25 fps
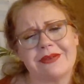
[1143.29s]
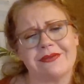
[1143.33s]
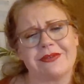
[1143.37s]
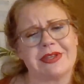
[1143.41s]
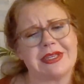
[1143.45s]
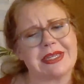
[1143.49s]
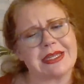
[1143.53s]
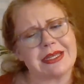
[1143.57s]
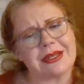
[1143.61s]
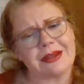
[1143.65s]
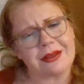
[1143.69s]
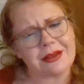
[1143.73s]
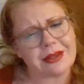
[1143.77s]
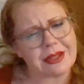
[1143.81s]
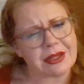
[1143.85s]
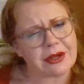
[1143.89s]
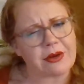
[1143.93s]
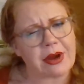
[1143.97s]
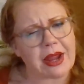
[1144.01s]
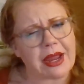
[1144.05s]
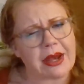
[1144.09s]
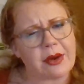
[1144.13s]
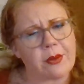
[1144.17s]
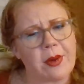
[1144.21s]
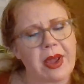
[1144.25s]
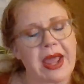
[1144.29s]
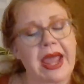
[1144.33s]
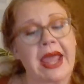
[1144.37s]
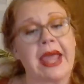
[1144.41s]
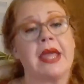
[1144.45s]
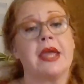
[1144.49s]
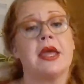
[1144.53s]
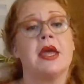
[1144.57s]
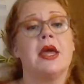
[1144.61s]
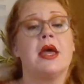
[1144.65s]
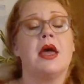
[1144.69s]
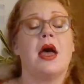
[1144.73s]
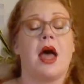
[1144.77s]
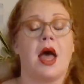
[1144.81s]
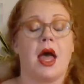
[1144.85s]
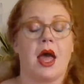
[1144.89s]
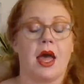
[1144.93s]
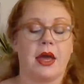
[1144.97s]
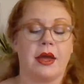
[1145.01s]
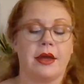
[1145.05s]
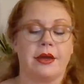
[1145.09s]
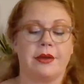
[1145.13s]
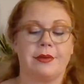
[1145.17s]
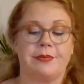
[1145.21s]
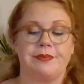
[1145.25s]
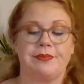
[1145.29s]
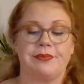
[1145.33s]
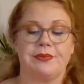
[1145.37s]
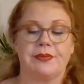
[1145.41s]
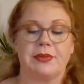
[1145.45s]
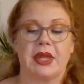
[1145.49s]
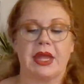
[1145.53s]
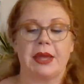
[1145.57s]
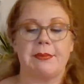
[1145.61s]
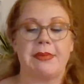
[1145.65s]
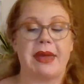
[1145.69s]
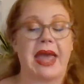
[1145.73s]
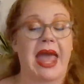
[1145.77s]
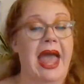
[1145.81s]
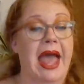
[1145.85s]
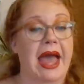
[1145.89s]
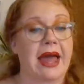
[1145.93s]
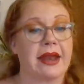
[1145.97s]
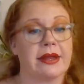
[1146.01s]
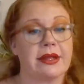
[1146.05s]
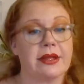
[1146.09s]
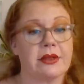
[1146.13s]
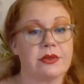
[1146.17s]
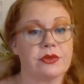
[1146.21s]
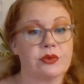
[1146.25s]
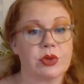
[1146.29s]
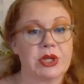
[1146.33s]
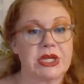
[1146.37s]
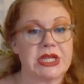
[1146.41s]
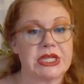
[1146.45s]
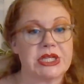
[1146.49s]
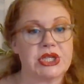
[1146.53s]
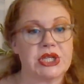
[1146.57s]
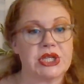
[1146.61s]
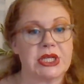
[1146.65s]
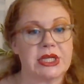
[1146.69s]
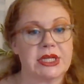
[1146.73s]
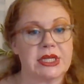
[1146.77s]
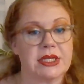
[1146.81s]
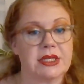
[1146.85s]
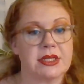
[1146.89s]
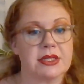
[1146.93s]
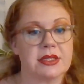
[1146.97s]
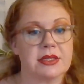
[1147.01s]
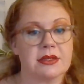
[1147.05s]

if it didn't click right away. But adding 3-digit